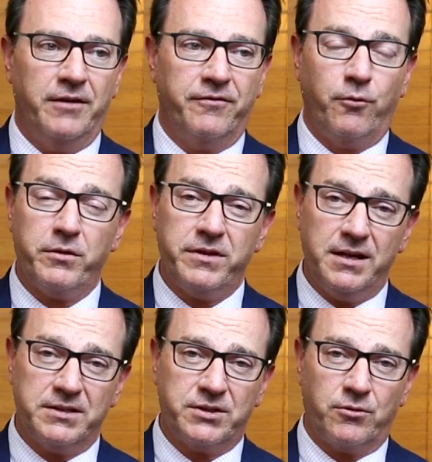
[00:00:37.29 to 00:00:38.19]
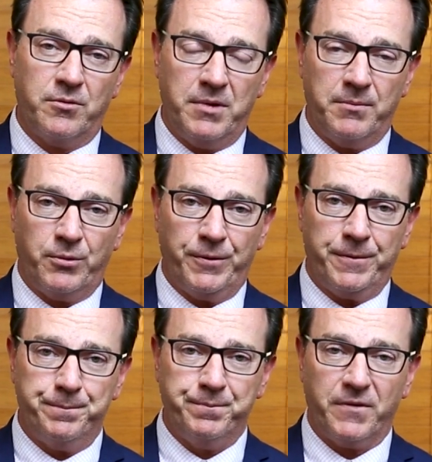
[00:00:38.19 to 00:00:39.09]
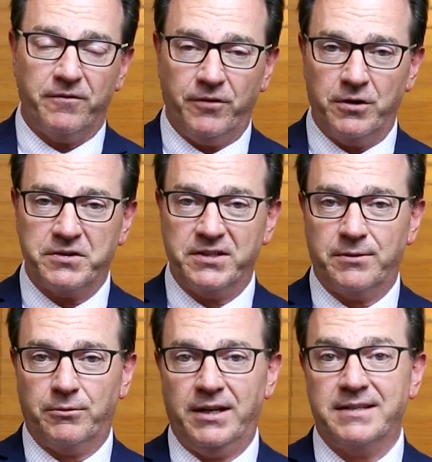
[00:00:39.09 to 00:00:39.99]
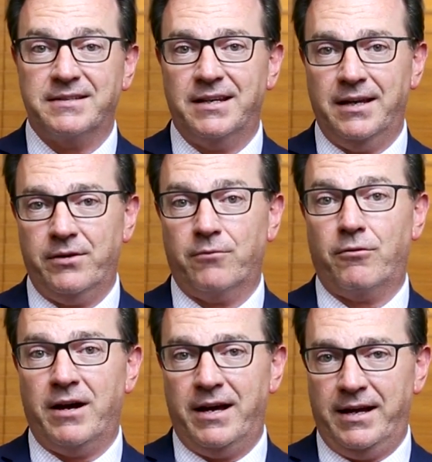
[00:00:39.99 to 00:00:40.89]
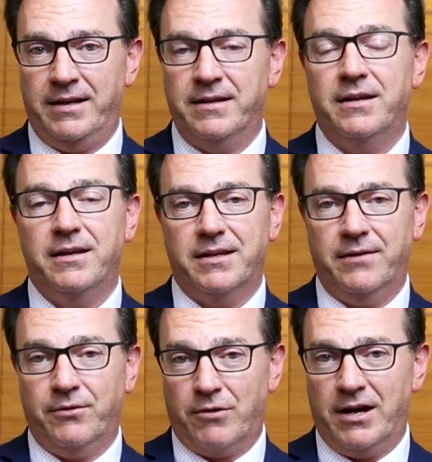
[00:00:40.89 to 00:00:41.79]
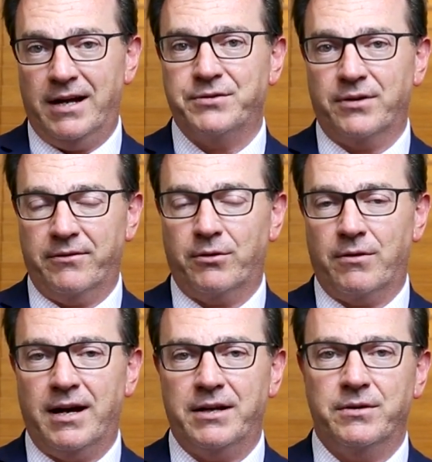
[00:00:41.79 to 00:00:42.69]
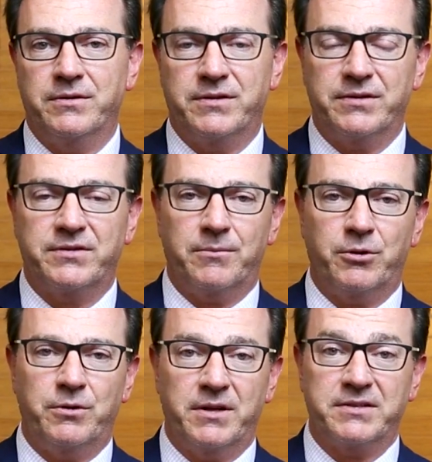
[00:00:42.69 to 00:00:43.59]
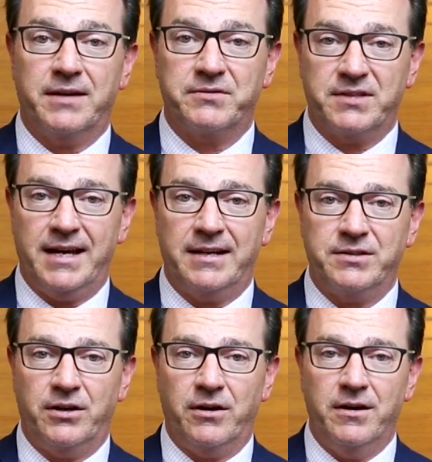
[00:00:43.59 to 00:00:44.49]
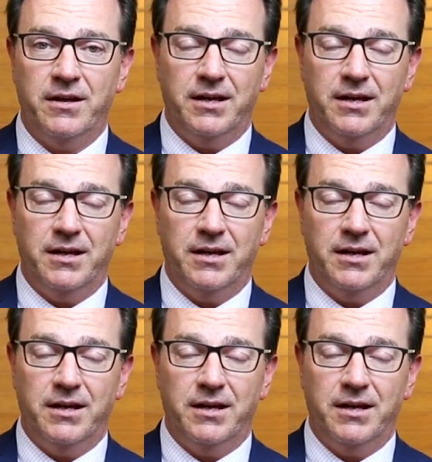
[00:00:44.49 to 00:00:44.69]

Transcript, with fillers: four things to remember first as it relates to giving rides or giving a ride to someone who doesn't have status here.